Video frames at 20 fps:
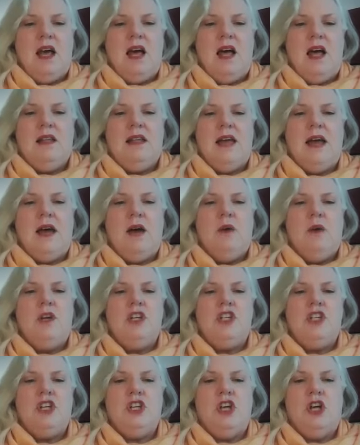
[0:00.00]
Allow
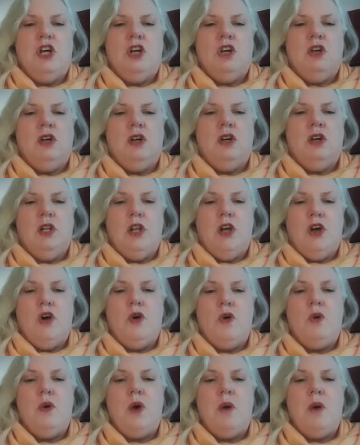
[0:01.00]
it to
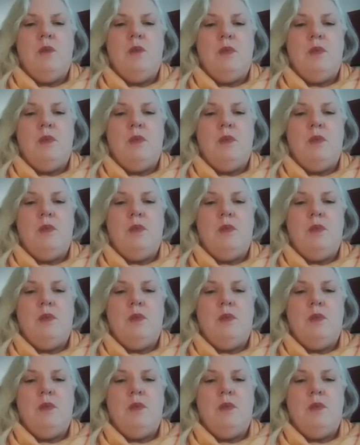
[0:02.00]
glow